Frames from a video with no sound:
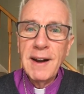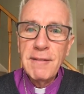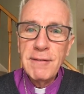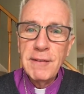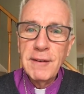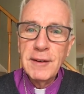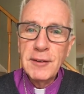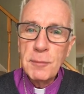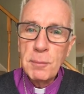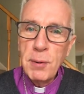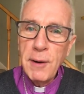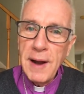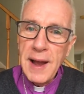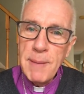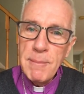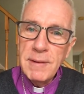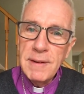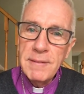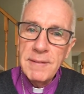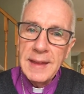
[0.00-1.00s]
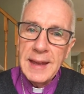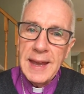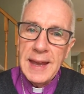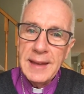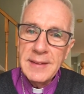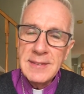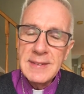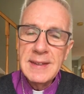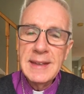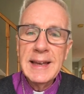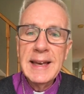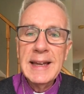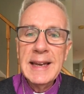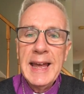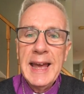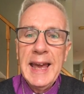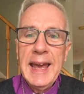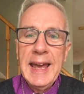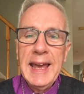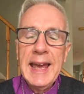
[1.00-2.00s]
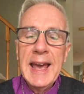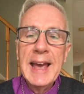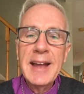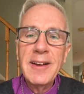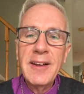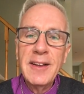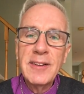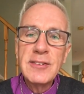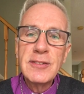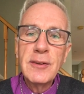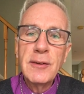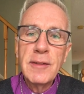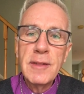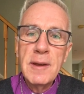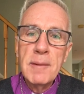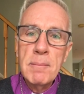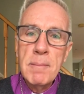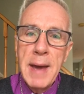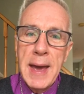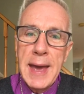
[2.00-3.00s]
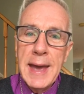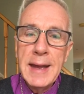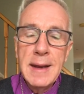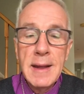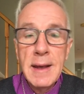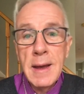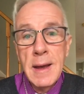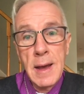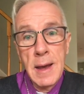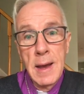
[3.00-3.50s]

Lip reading: our first primate of the ACNA, and also the man,